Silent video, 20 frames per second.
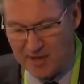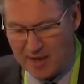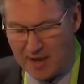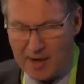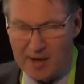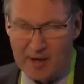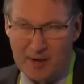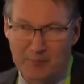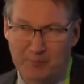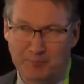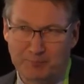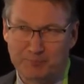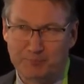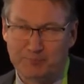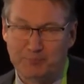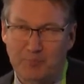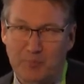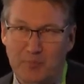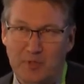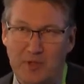Um,
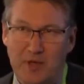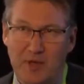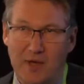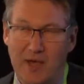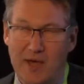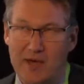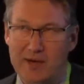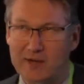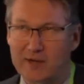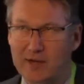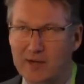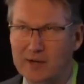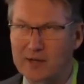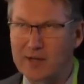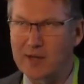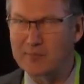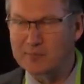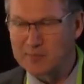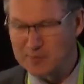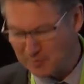how did I
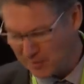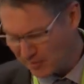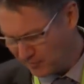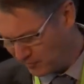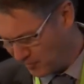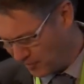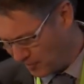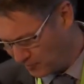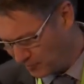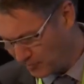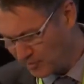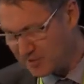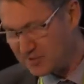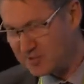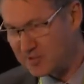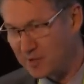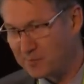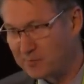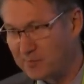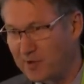come to be involved with
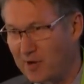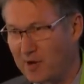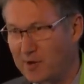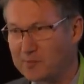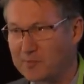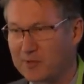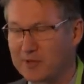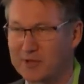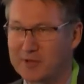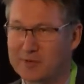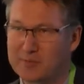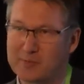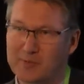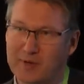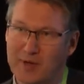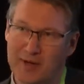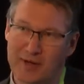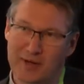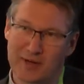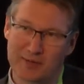this? I'm, I'm a,
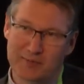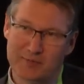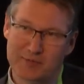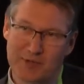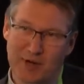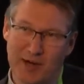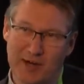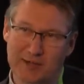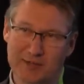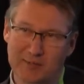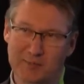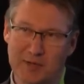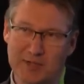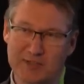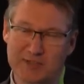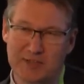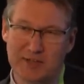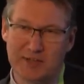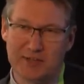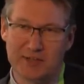uh, trained in
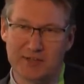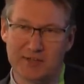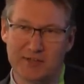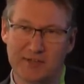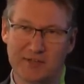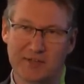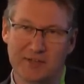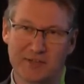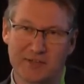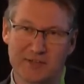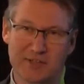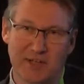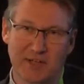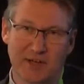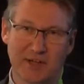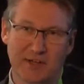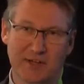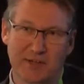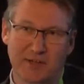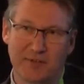medicine in New
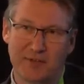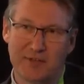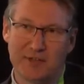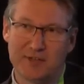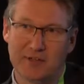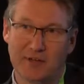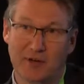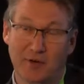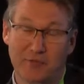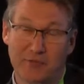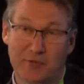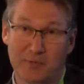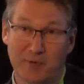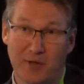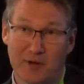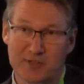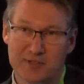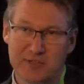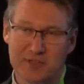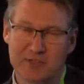Zealand and then did
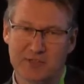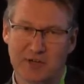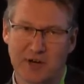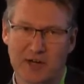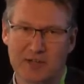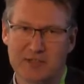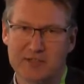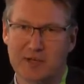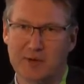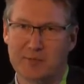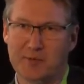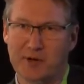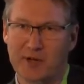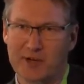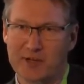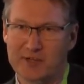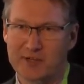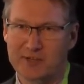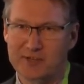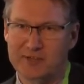ophthalmology training, so I'm an
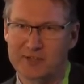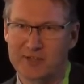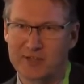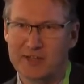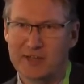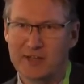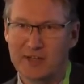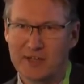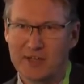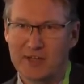eye doctor.